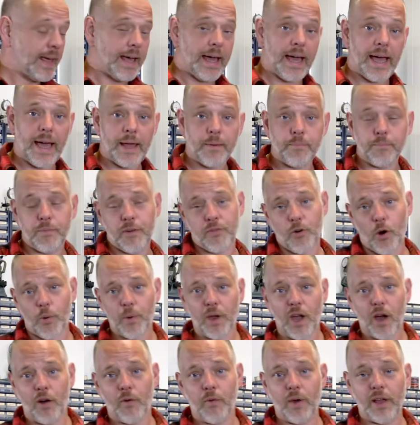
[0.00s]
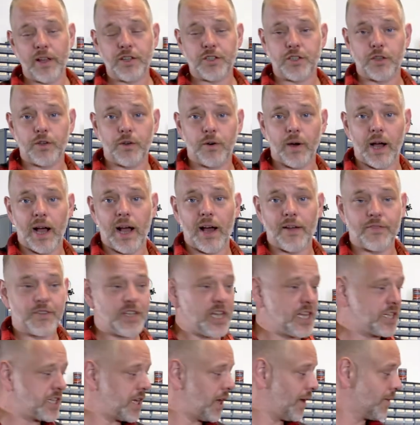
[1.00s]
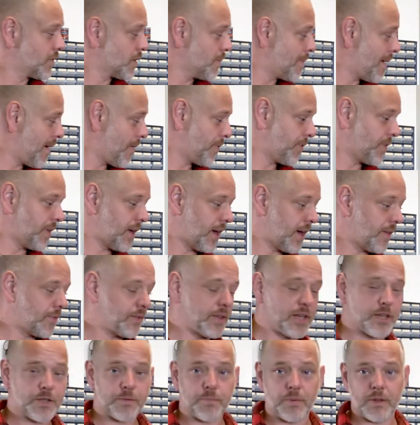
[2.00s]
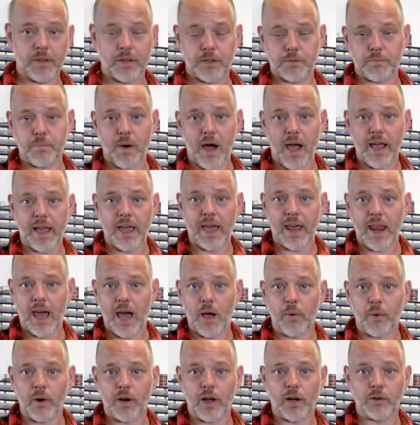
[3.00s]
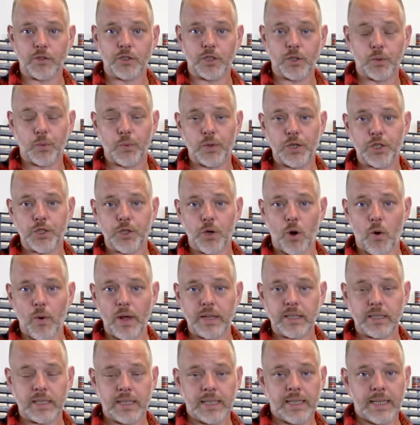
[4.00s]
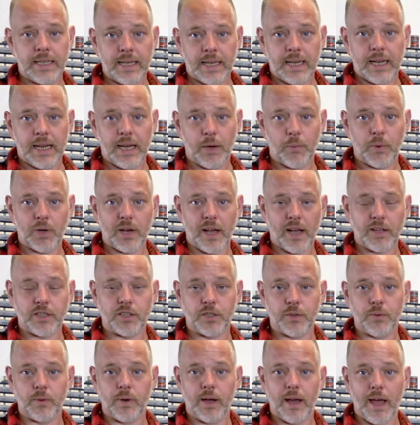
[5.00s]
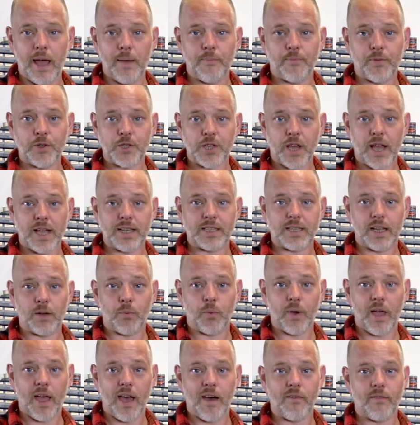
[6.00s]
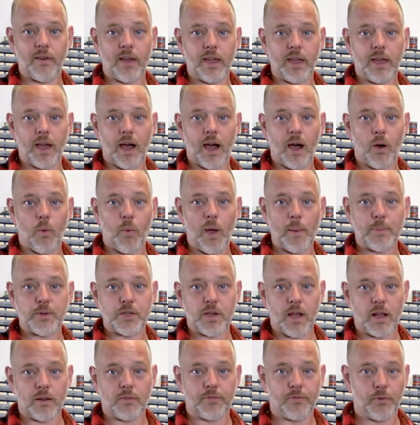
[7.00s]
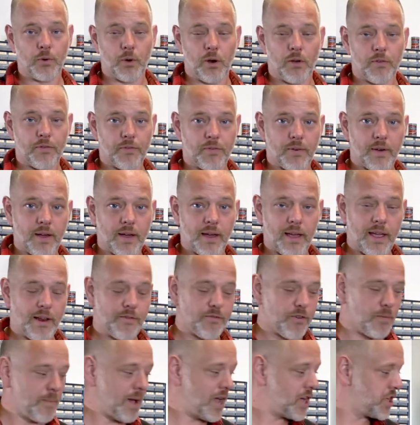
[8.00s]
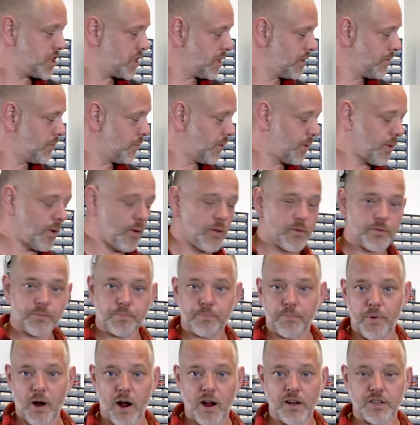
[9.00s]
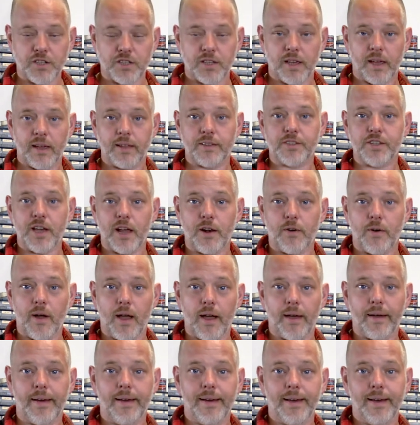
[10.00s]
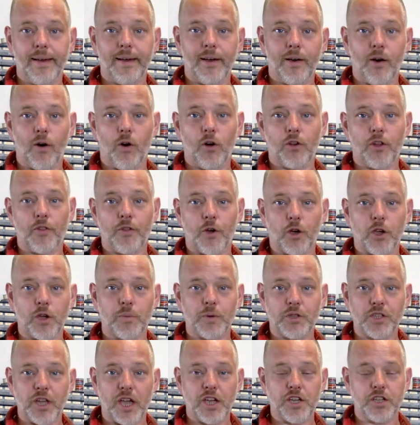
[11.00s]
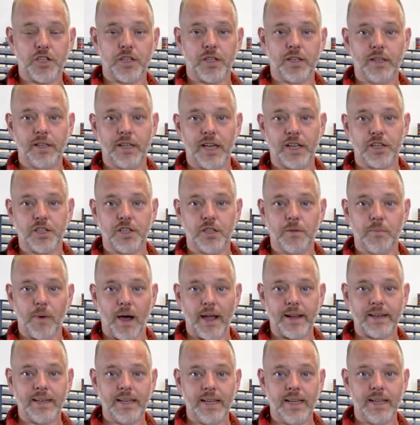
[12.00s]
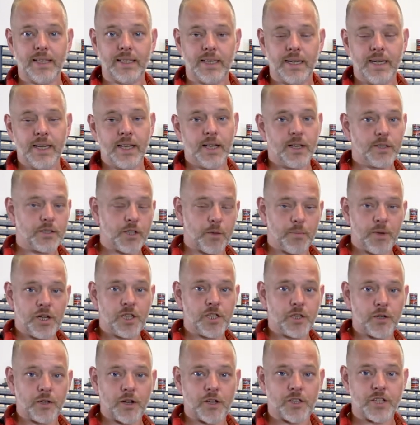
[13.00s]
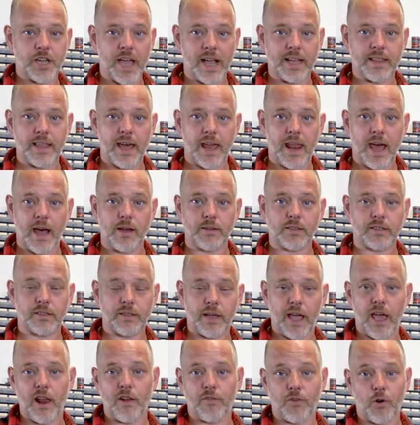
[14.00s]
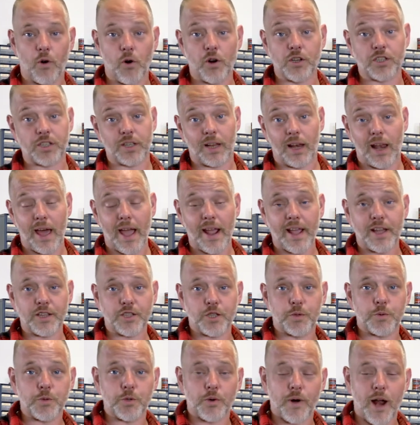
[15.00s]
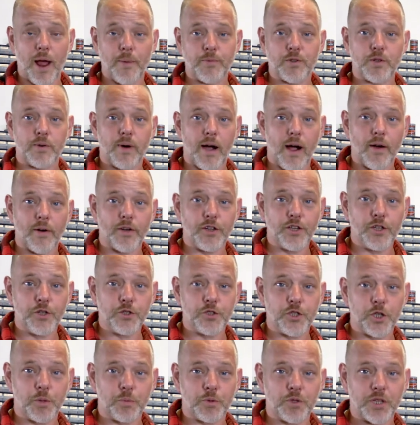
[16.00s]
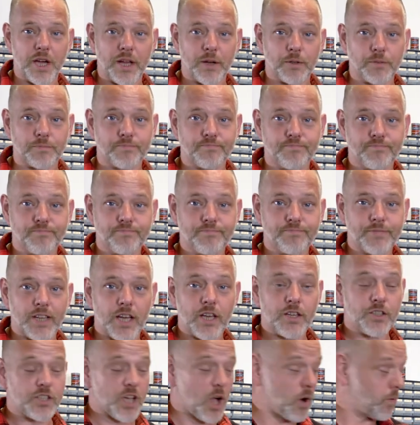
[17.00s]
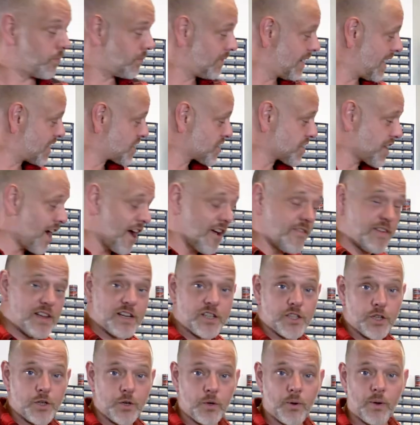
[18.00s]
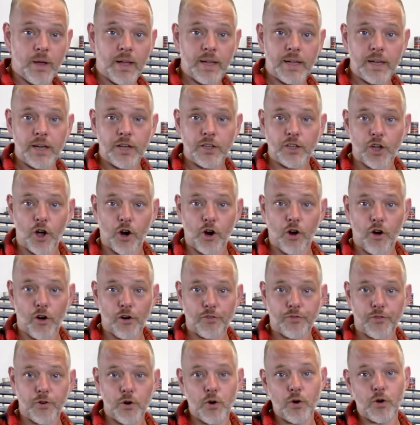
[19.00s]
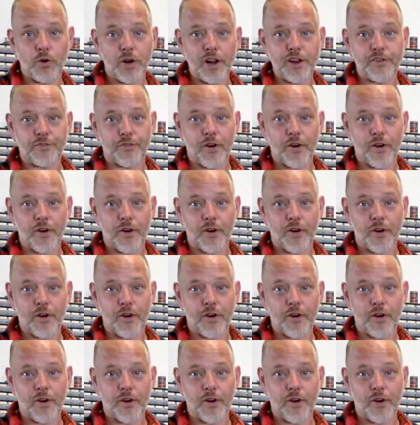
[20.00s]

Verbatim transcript: And before we go into uh, details about uh, this, this bike and how we're going to restore it, uh, we'd like to uh, emphasize that we have a uh, website full of uh, information with all parts, etc., all the documentation that you might need. So be sure to check that out and of course like and subscribe to our YouTube channel. So let's dive into the Corfu Green